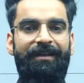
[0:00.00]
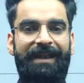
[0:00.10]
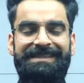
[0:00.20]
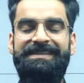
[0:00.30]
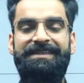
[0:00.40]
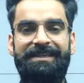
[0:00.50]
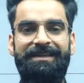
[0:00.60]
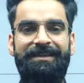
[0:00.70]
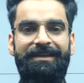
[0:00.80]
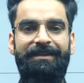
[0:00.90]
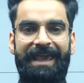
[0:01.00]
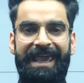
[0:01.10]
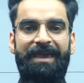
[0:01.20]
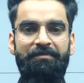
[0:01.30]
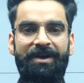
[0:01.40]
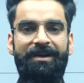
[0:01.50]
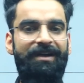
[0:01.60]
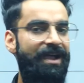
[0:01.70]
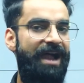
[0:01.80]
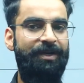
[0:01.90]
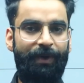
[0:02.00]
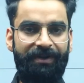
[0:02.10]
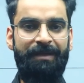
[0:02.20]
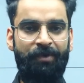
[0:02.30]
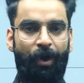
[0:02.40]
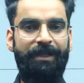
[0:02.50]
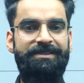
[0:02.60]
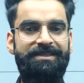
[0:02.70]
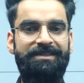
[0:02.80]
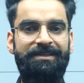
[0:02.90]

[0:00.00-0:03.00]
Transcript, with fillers: let's aim at our dream college